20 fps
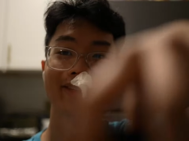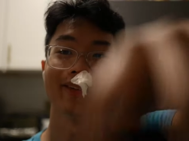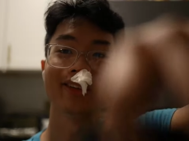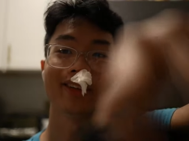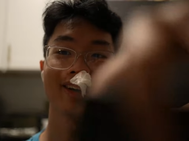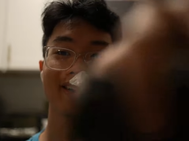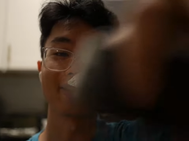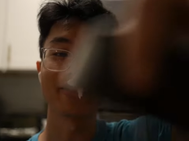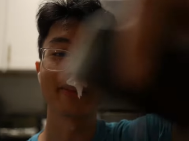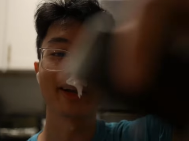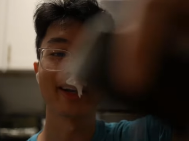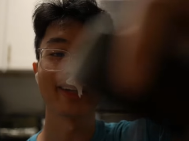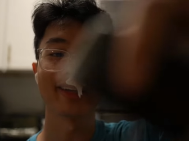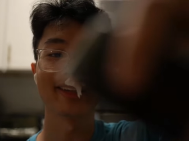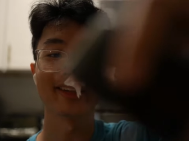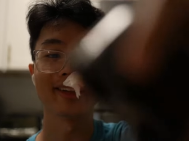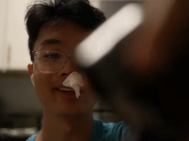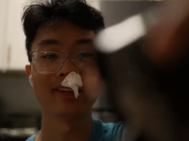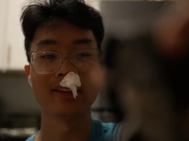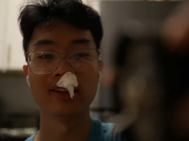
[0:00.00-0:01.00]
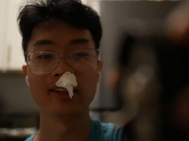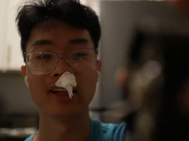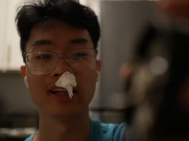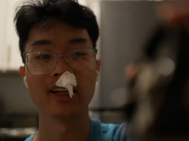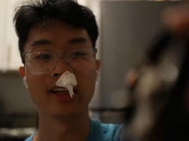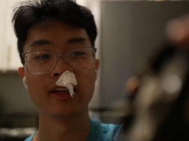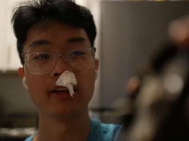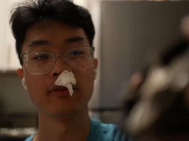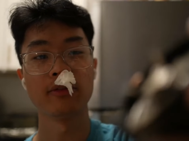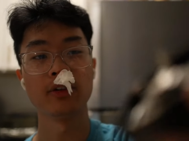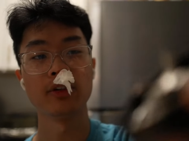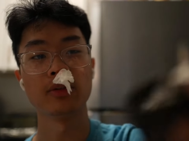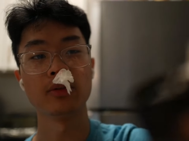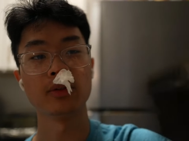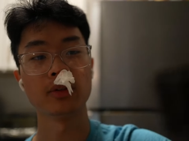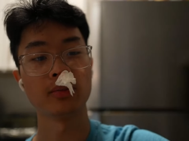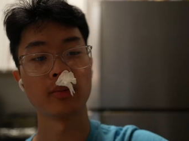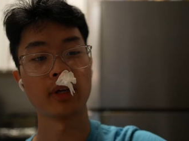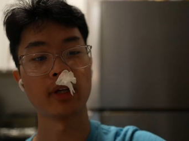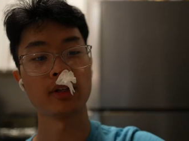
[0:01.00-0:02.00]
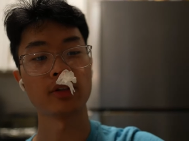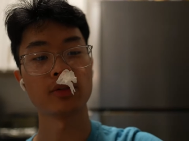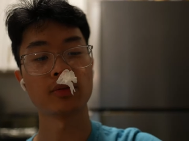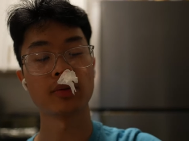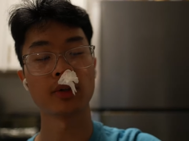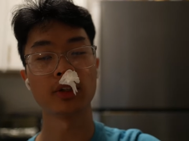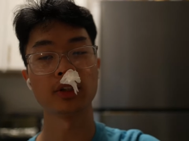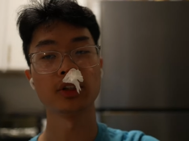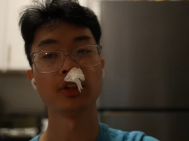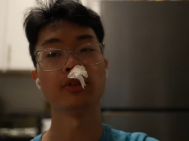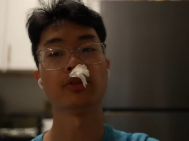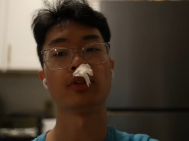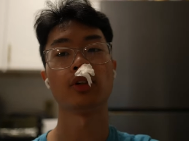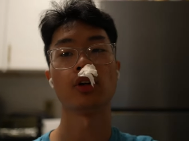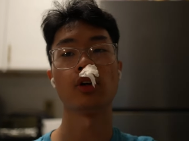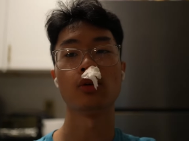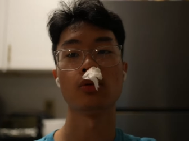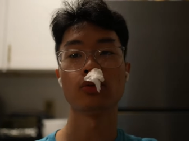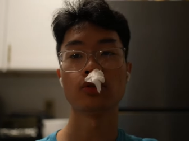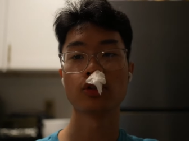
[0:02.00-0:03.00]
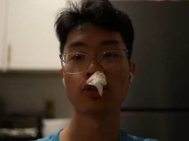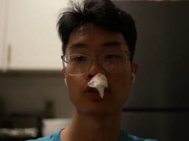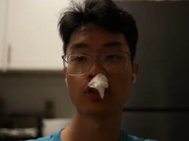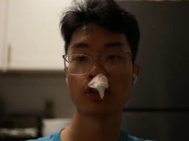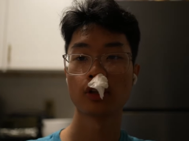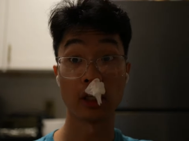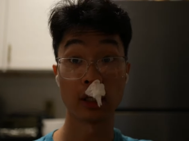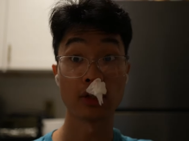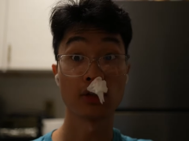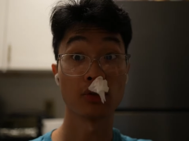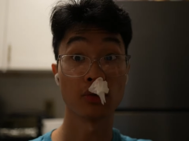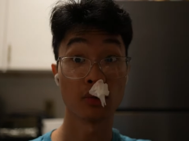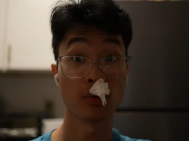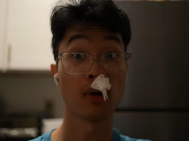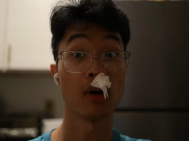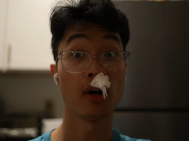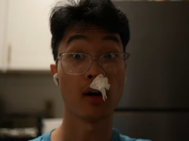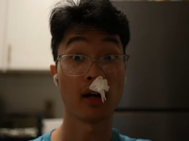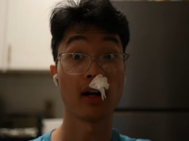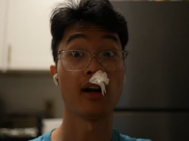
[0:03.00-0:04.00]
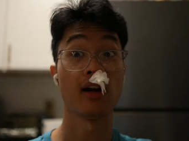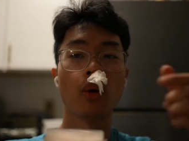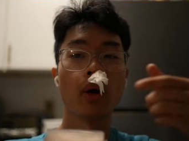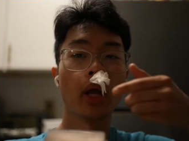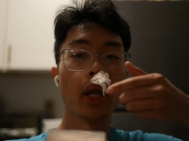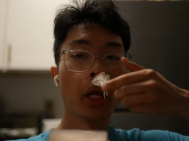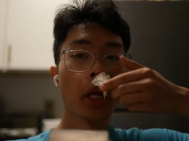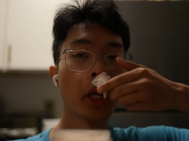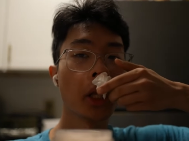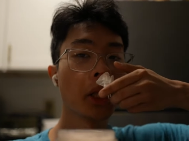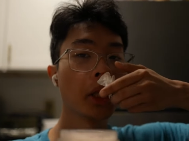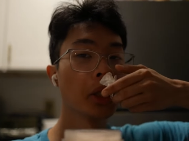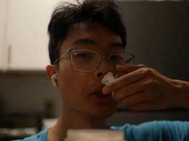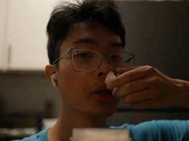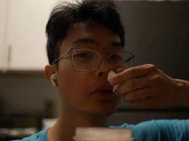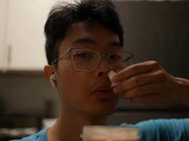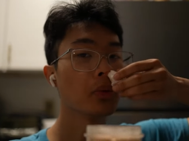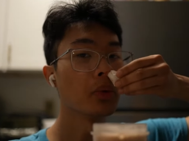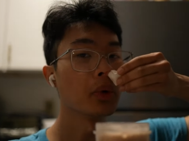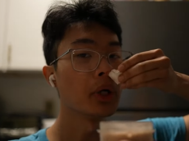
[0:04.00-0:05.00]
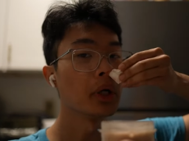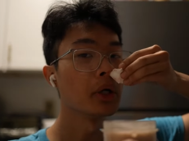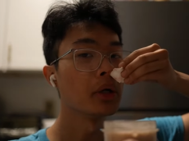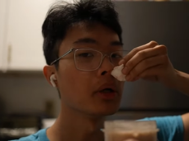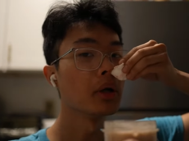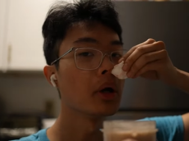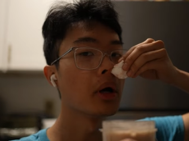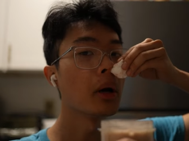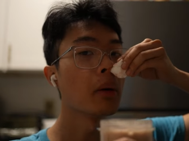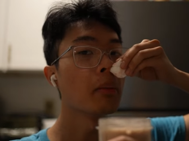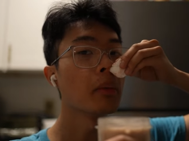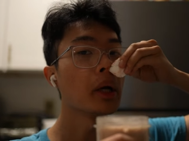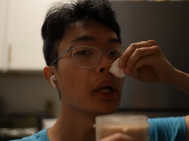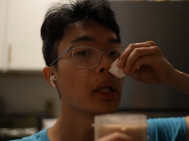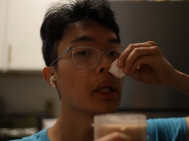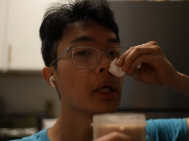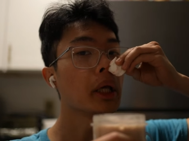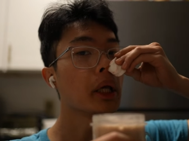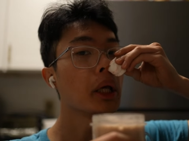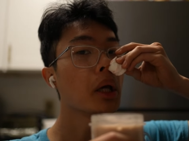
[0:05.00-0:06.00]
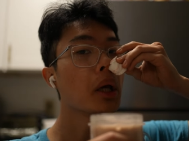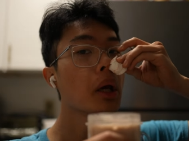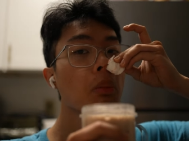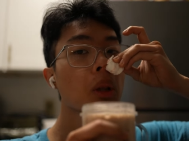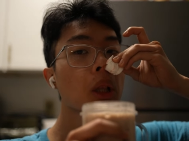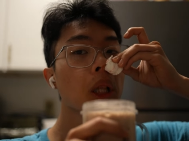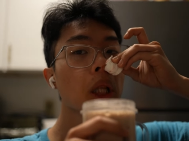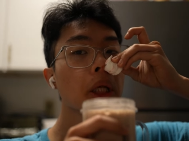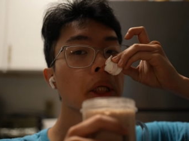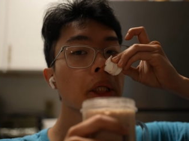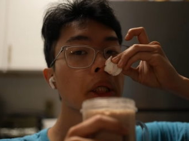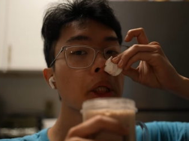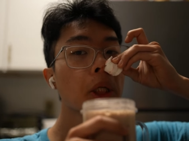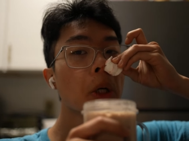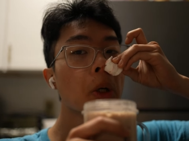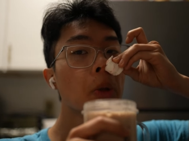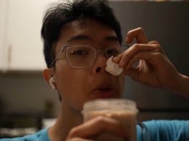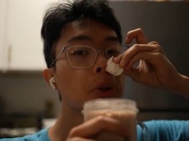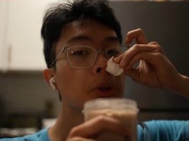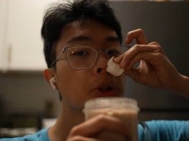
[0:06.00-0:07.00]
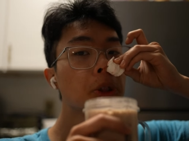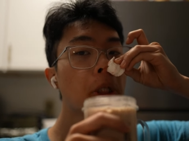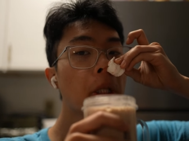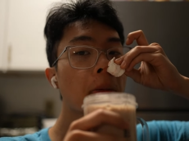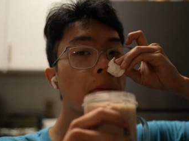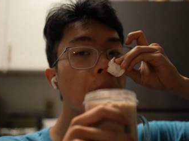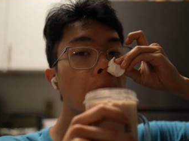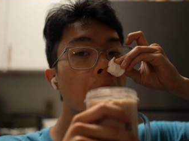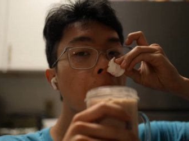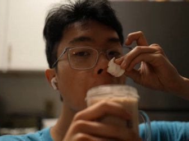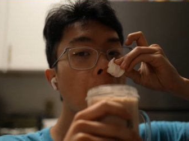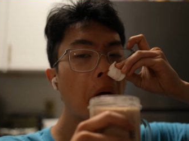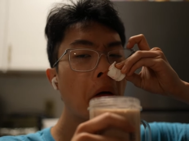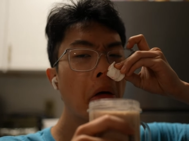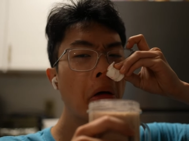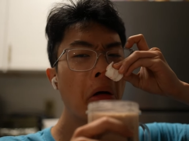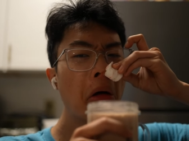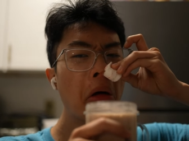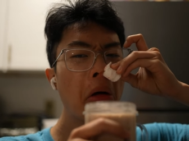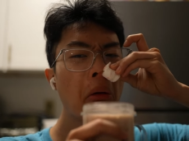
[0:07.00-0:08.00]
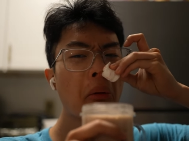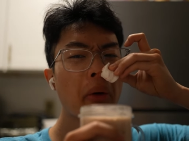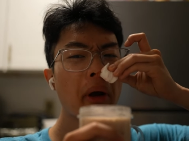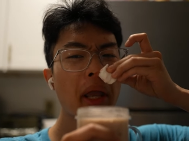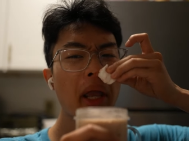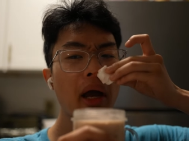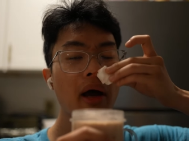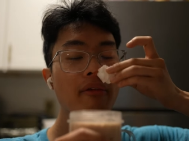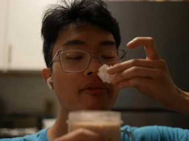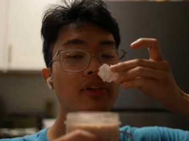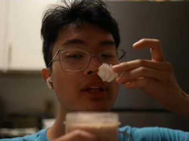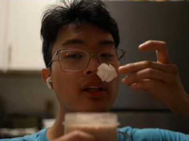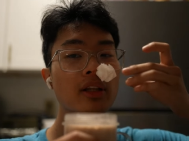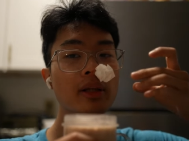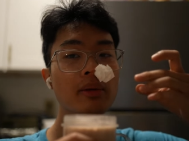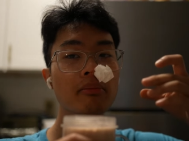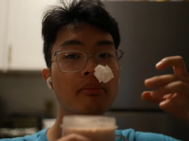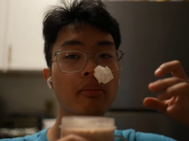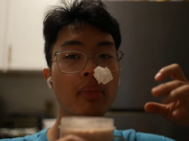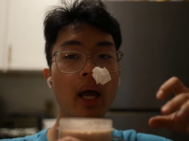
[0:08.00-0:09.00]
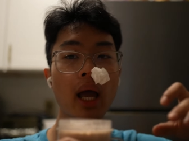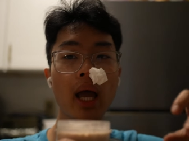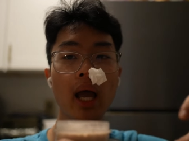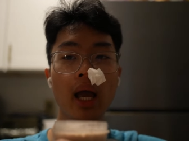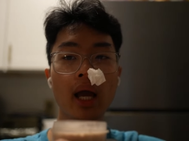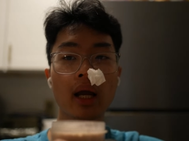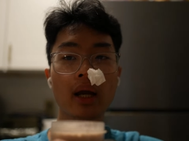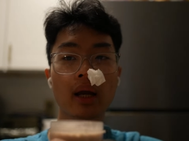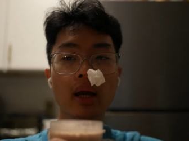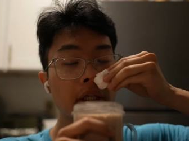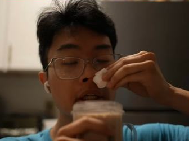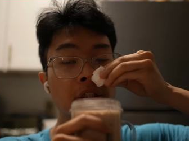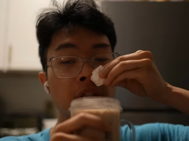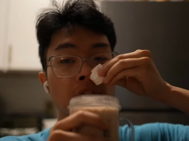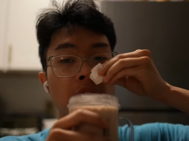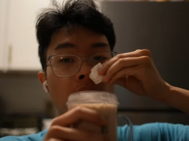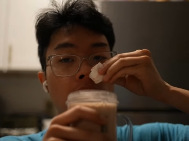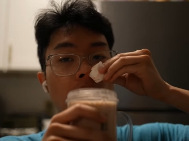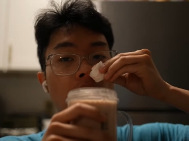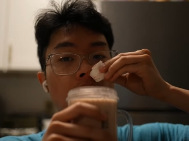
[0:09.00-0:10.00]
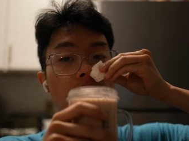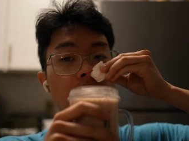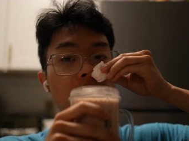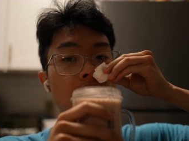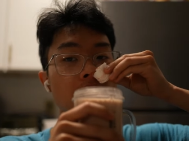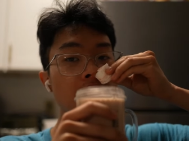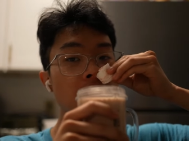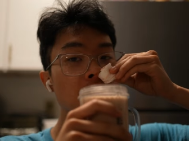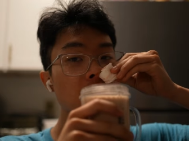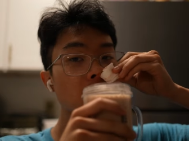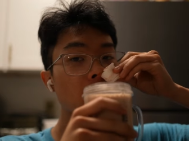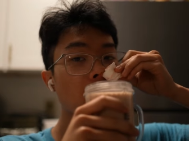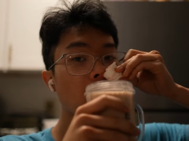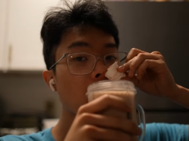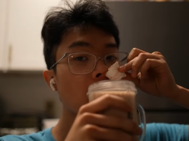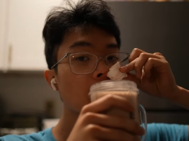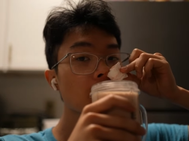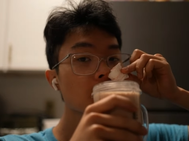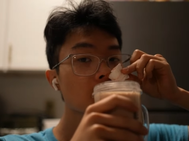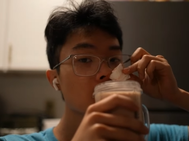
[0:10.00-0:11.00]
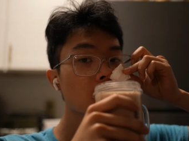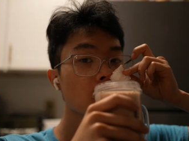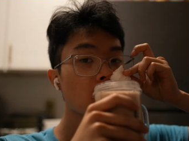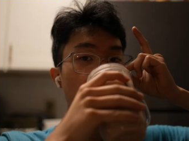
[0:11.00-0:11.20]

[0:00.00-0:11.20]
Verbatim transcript: We were talking about it the other day, if he was my inspiration for the oats. Yes, you are. Wait, this is weird. I'm gonna get bloody nose dipped. Oh, wait, I have to lean back. Any straws? Any straws?